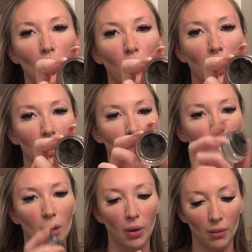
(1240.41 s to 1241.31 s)
quite a
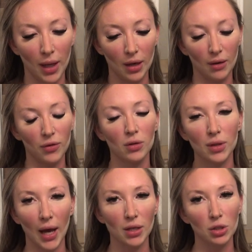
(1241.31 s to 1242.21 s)
dark pomade and if you
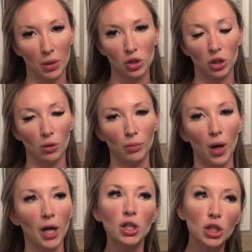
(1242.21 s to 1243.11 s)
get too much on your
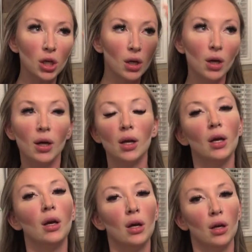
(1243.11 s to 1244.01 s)
brush,
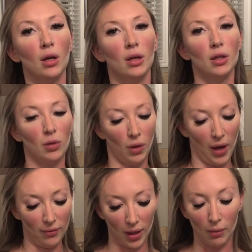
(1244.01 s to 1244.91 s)
you will
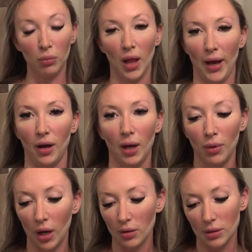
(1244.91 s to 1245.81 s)
have like black
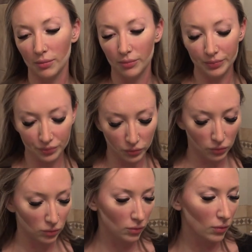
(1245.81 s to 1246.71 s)
eyebrows.
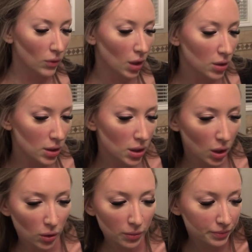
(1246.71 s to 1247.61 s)

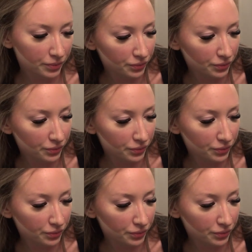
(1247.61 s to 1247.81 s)
So